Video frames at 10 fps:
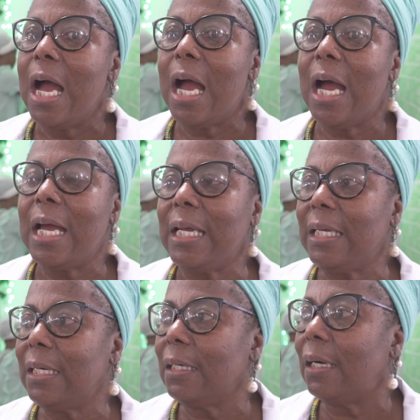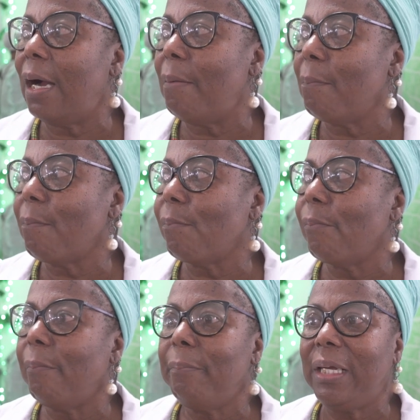
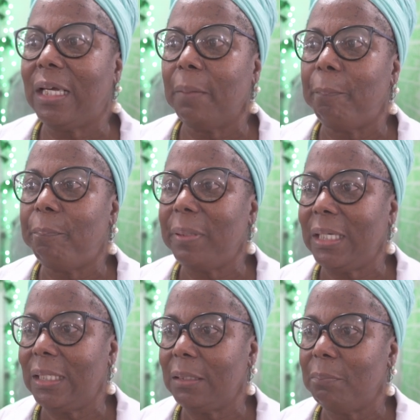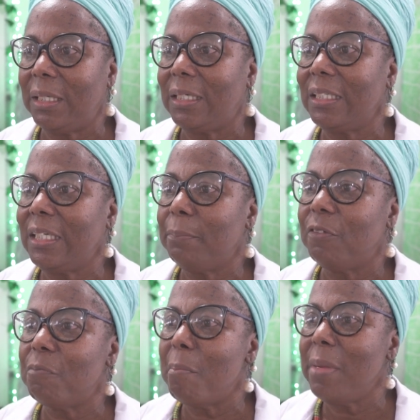I make a pill by the name
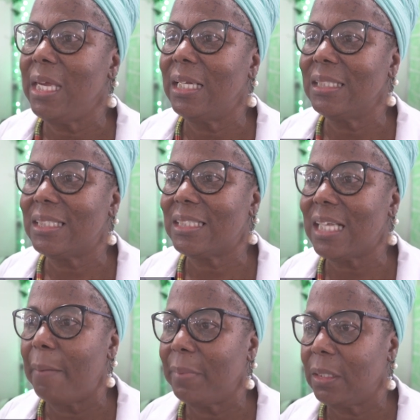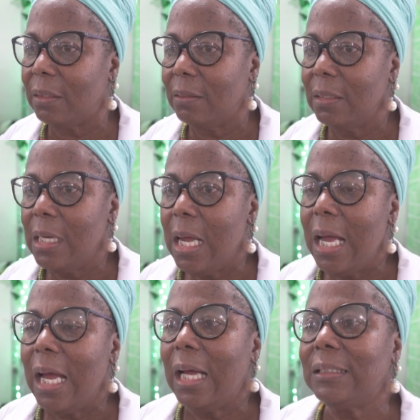of Male Stamina,
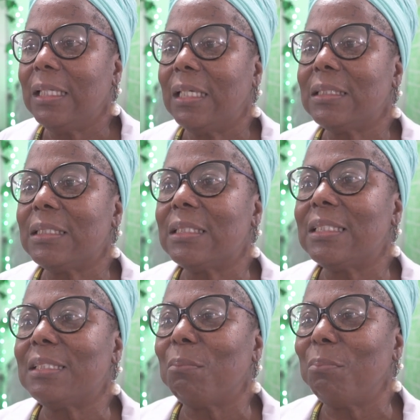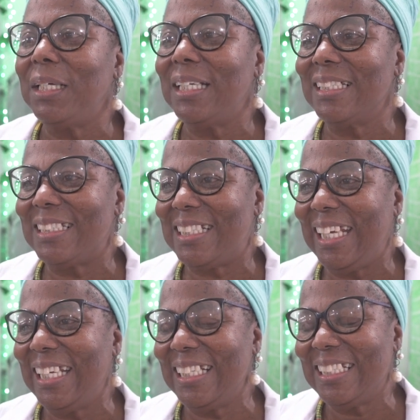and that's to
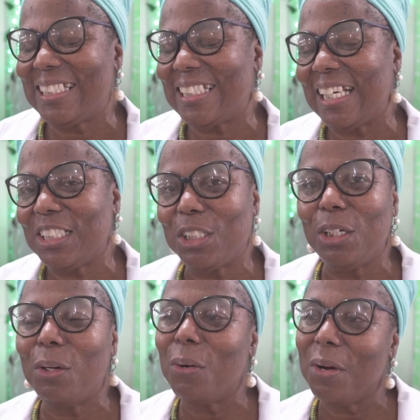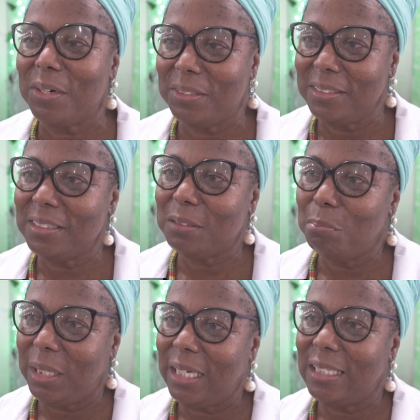maintain sexual organs,
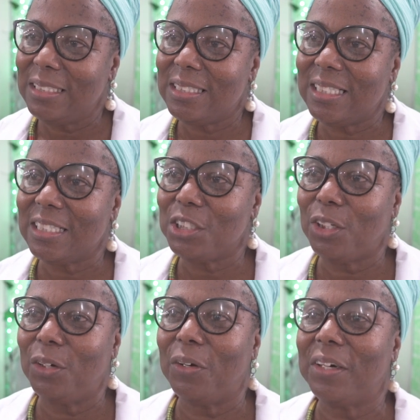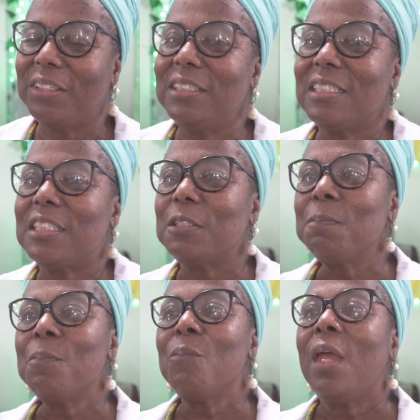male sexual organs.
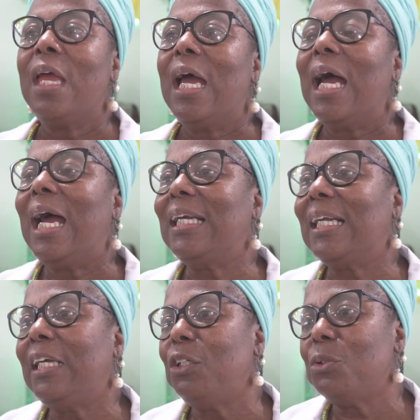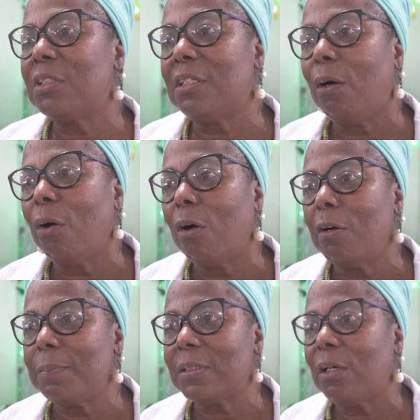And I use the
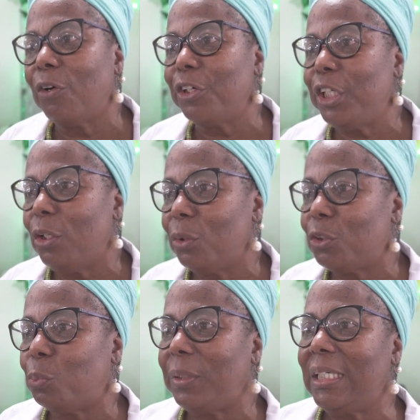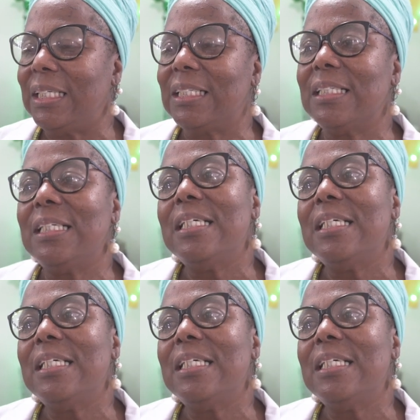herbs, horny goat weed,